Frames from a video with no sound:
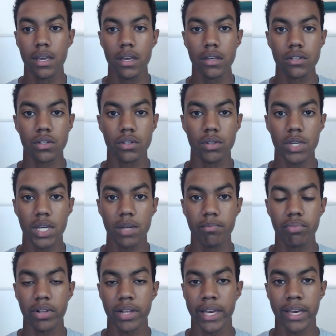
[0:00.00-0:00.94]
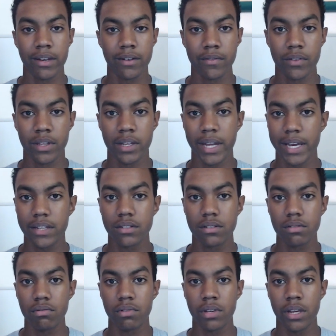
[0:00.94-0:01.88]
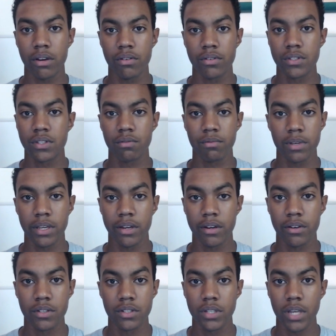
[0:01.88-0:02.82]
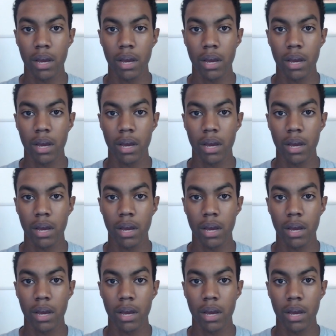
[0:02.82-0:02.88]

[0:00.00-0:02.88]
so you can plan for the next 2 years, 3 years,